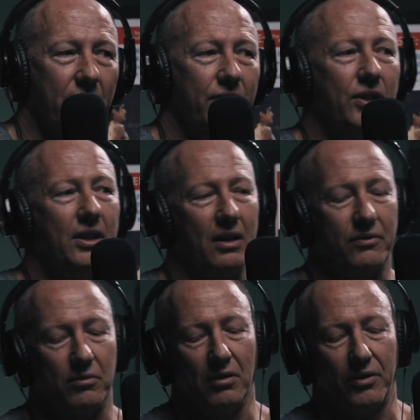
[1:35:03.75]
So if you didn't
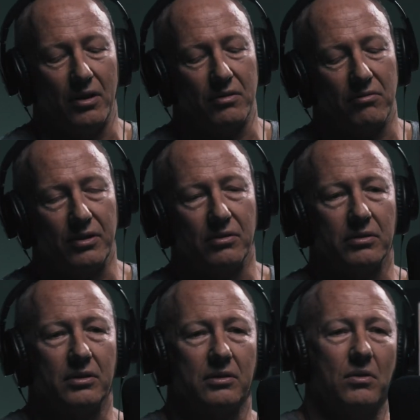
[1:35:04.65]
have to allot those
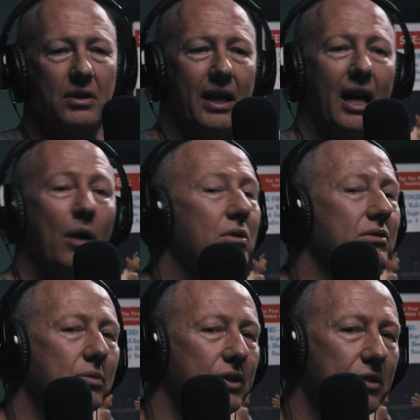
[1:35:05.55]
resources, how
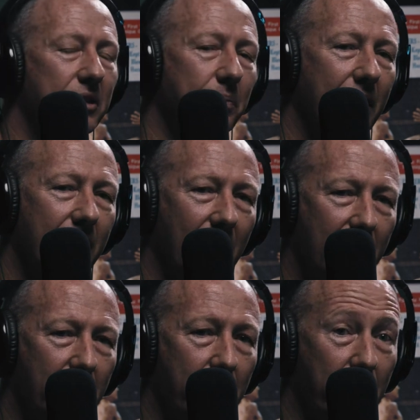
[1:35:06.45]
else would you spend
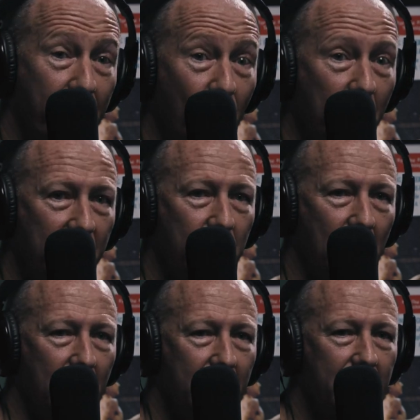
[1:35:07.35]
that
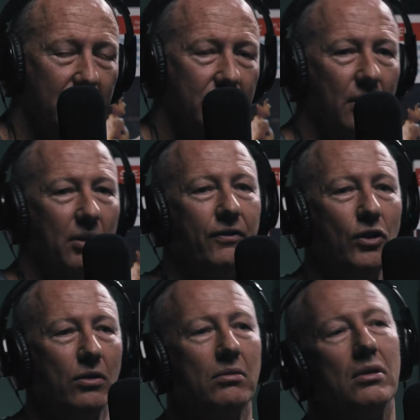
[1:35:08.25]
performance-wise? So if
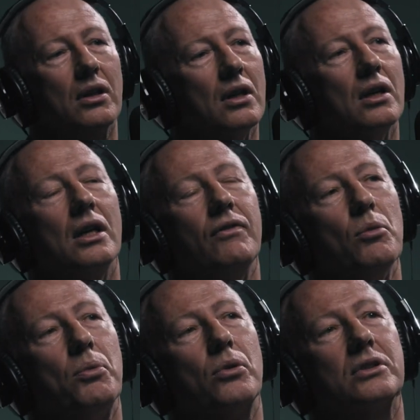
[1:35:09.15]
you
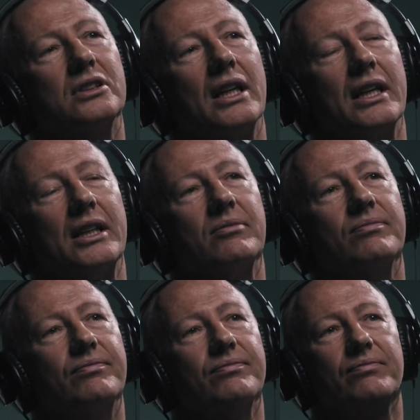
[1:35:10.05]
bought, say,
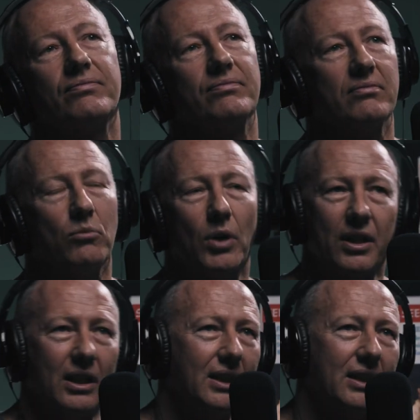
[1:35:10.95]
one
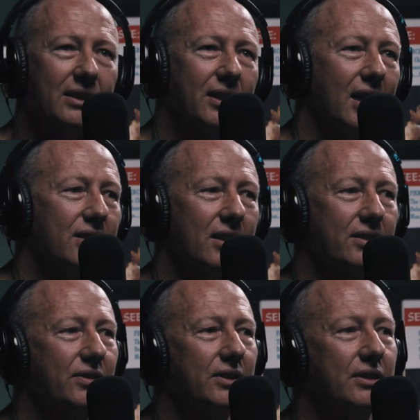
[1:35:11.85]
of the last
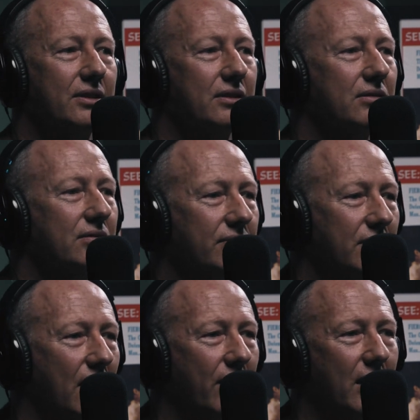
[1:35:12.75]
HSVs
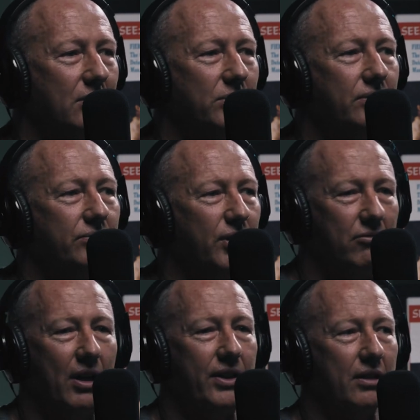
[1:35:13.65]
available,
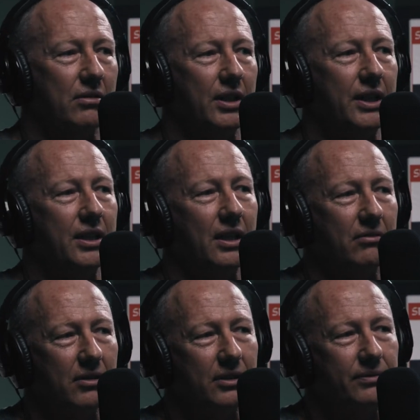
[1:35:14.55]
you'd run that on
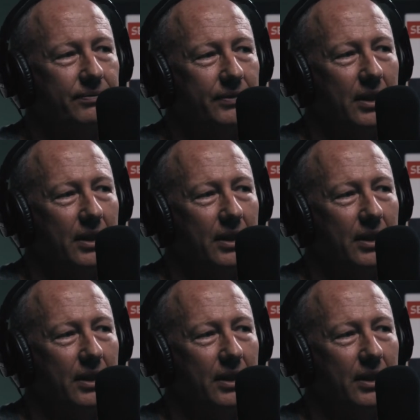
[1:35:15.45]
E10, right?